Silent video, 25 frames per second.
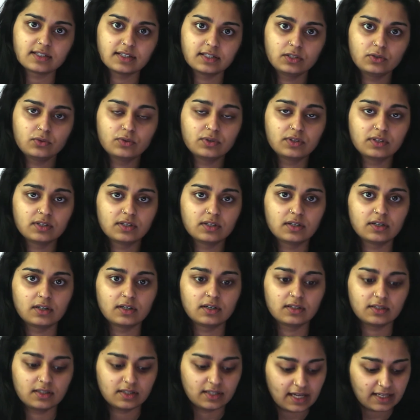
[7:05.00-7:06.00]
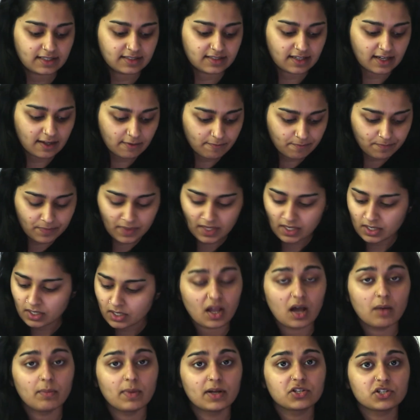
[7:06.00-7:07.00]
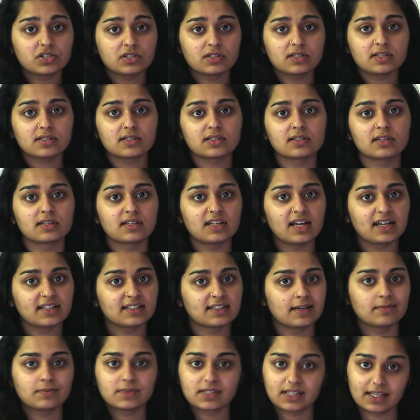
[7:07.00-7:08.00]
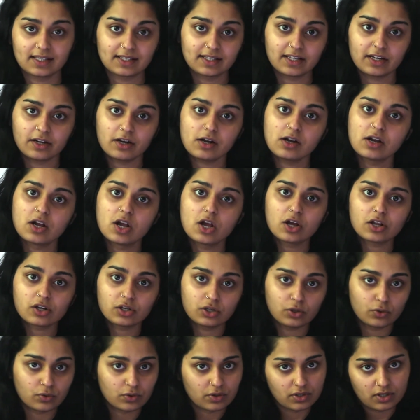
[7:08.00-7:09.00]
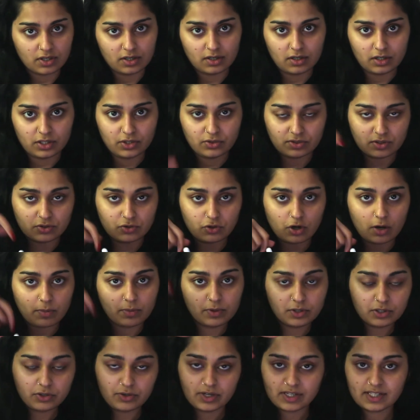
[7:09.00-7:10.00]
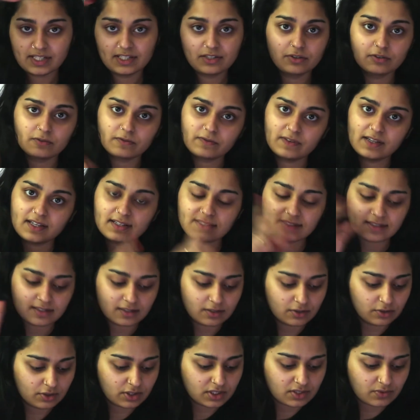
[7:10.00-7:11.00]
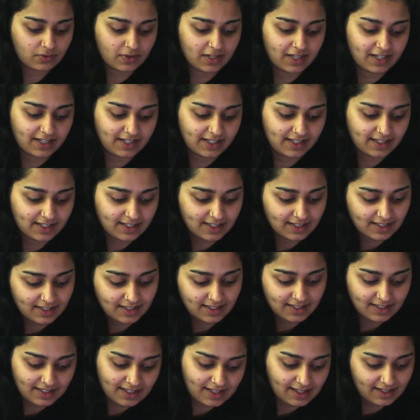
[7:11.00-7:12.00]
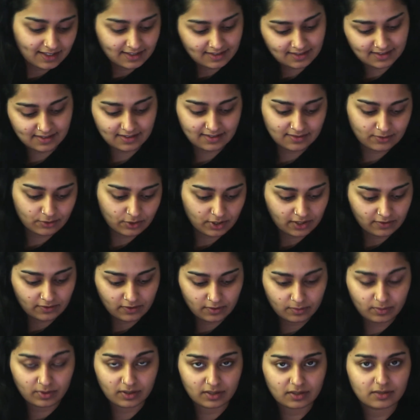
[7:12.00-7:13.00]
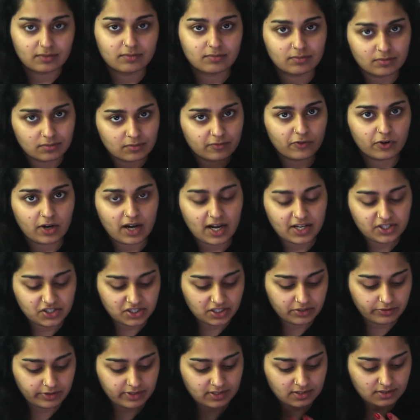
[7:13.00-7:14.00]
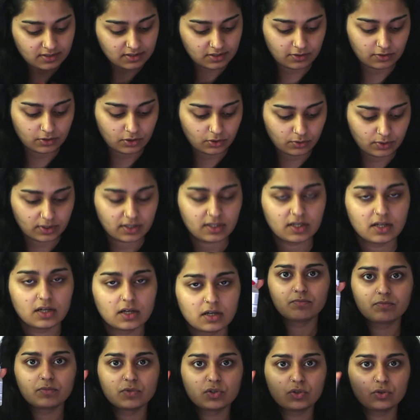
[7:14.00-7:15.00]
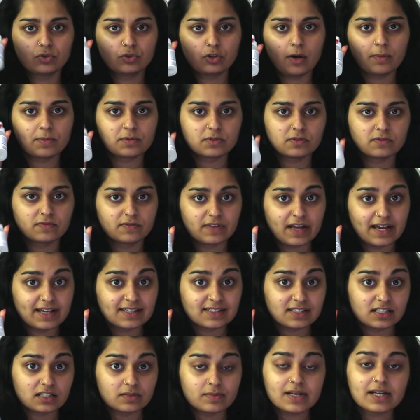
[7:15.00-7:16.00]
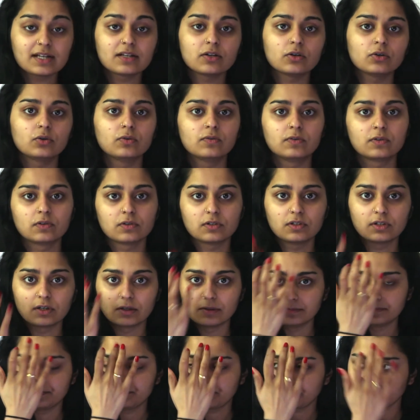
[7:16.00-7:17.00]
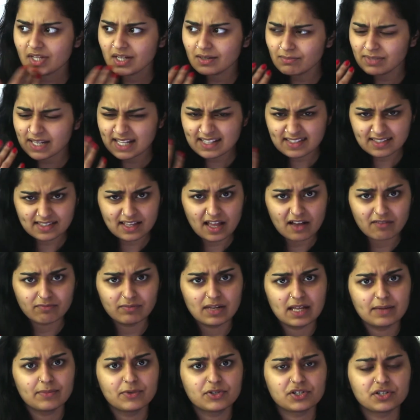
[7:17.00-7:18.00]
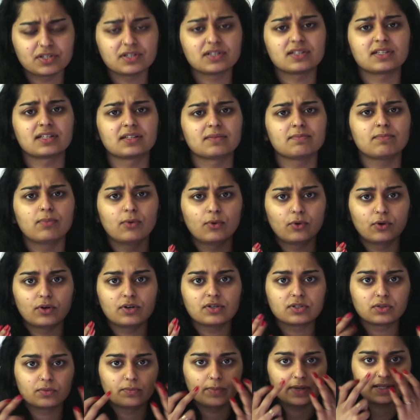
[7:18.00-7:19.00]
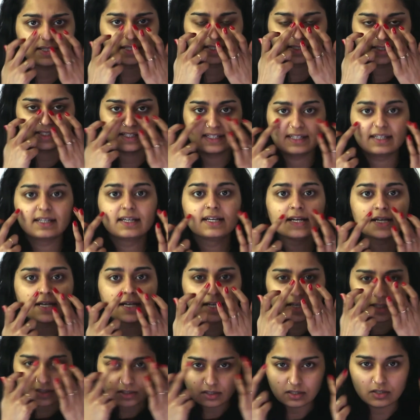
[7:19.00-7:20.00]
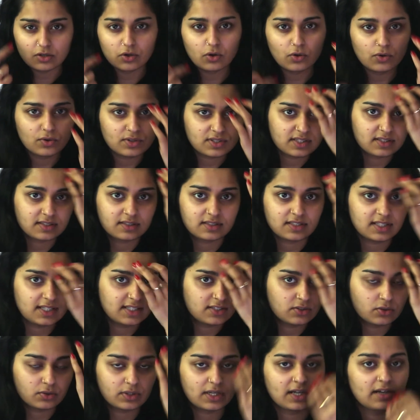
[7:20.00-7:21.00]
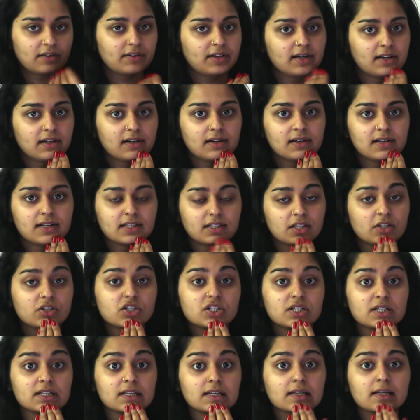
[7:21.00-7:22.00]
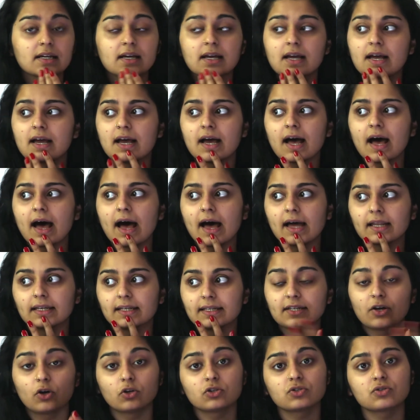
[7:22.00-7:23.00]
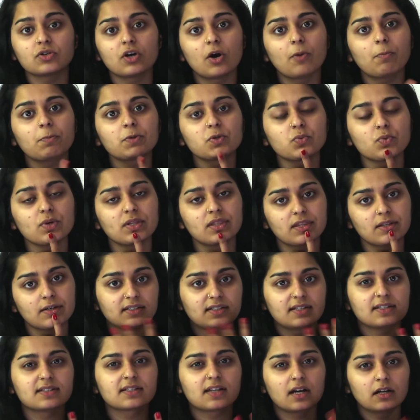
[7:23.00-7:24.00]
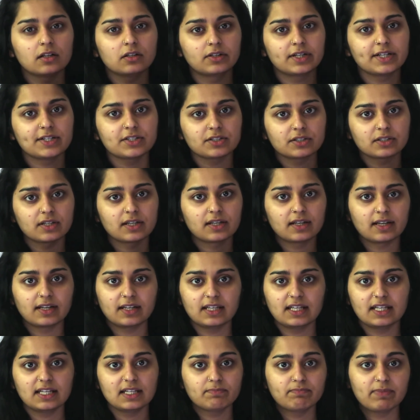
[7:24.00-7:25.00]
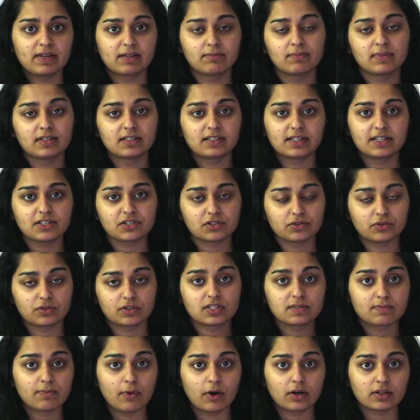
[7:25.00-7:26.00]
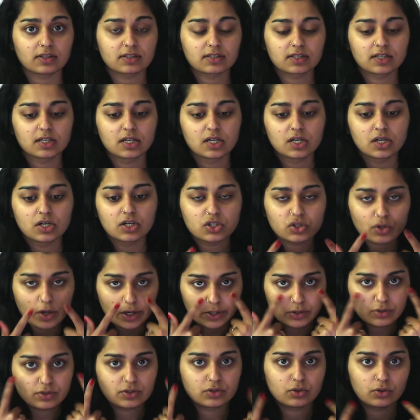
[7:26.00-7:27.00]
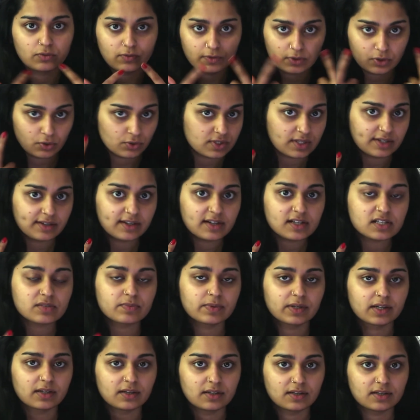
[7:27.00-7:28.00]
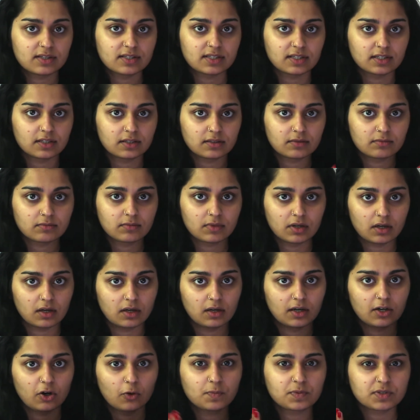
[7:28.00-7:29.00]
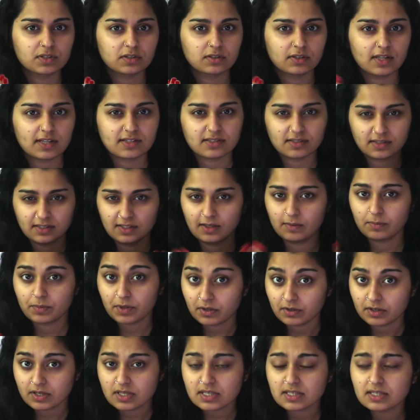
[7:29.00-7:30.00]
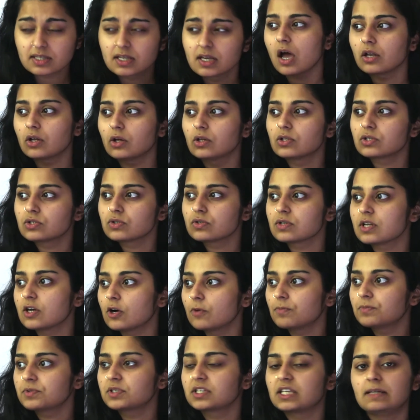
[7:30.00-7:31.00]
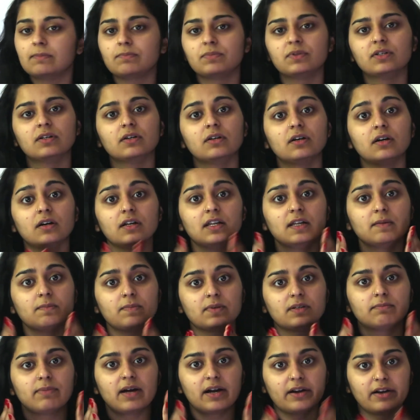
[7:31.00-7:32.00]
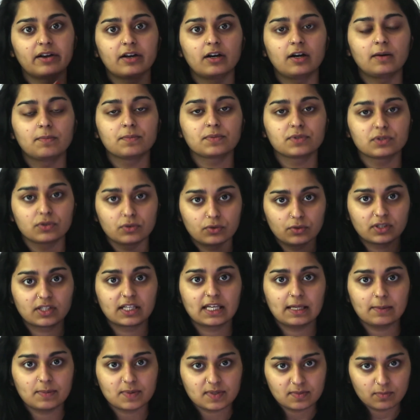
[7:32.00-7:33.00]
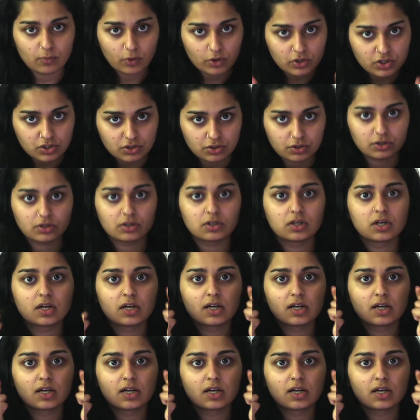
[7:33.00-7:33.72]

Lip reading: I do in the nighttime. I mentioned this in the nighttime skincare. Don't use the dropper directly to your face. It looks very nice and whatever, but for hygiene reasons, don't do it. 2 drops of niacinamide over the places that have blemishes and pores, so basically the nose and the T-zone area, the chin, and it also helps with the discoloration and any pigmentation on spots. So I use it over those areas because it helps lessen the appearance, and also it helps keep the lipid barrier up, so it keeps moisture